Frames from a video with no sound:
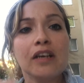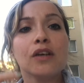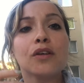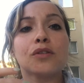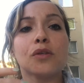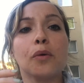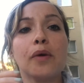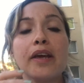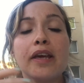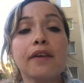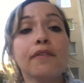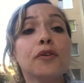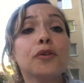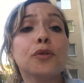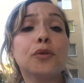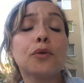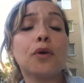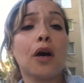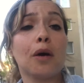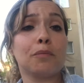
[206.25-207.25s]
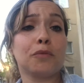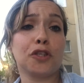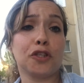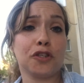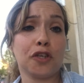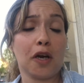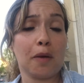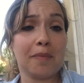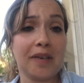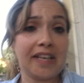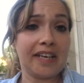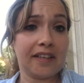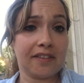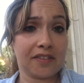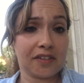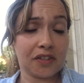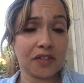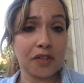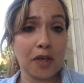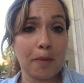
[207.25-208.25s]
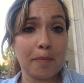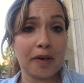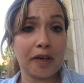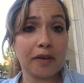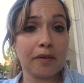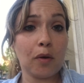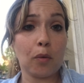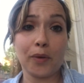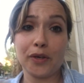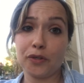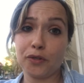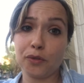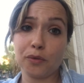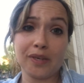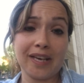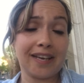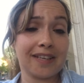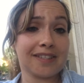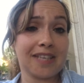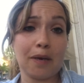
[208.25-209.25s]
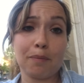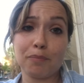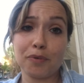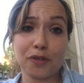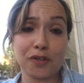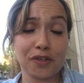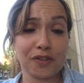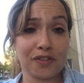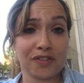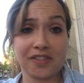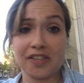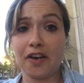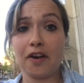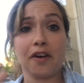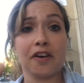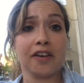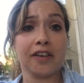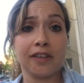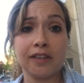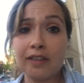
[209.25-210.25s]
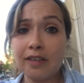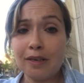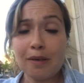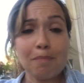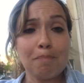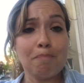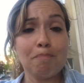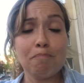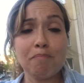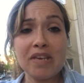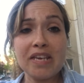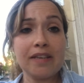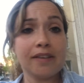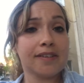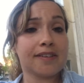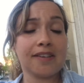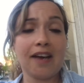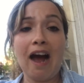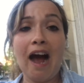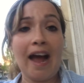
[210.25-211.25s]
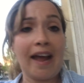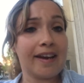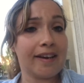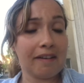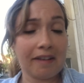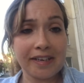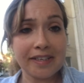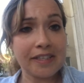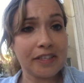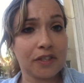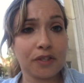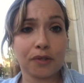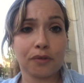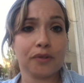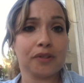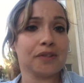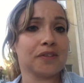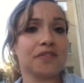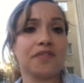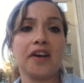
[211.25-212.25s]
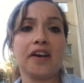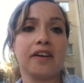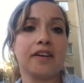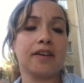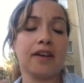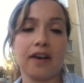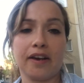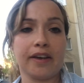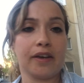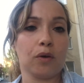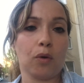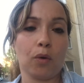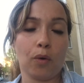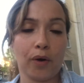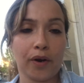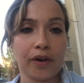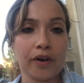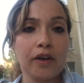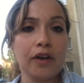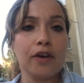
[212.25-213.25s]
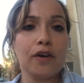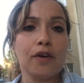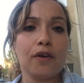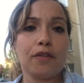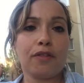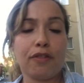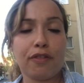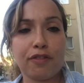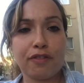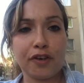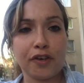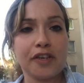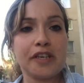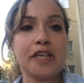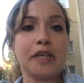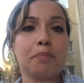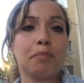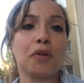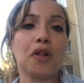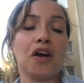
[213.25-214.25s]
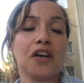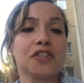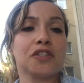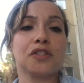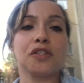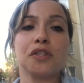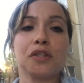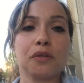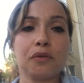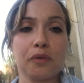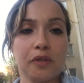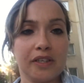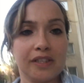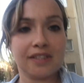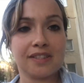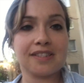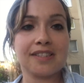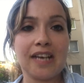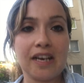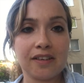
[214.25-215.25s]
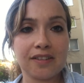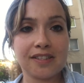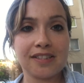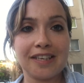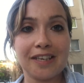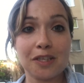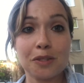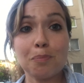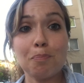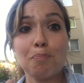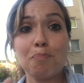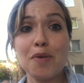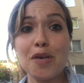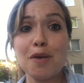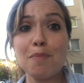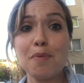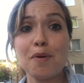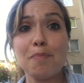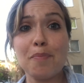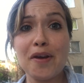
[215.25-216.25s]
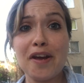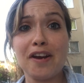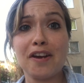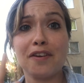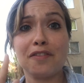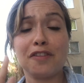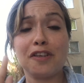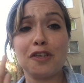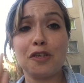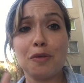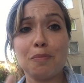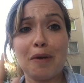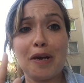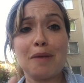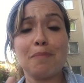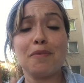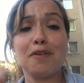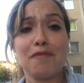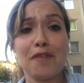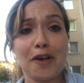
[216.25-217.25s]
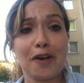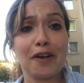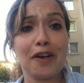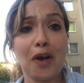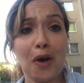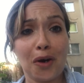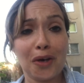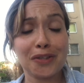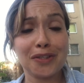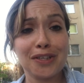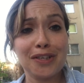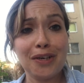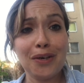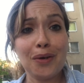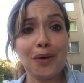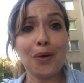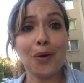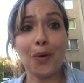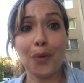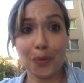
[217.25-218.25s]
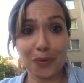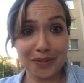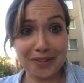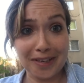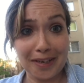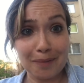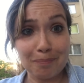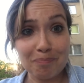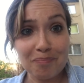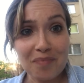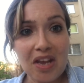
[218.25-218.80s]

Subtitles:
So if you do come to Germany in the summer, we do get temperatures that are mid to high 90 degrees Fahrenheit or 30 plus degrees Celsius. Be prepared that you might be very hot all the time.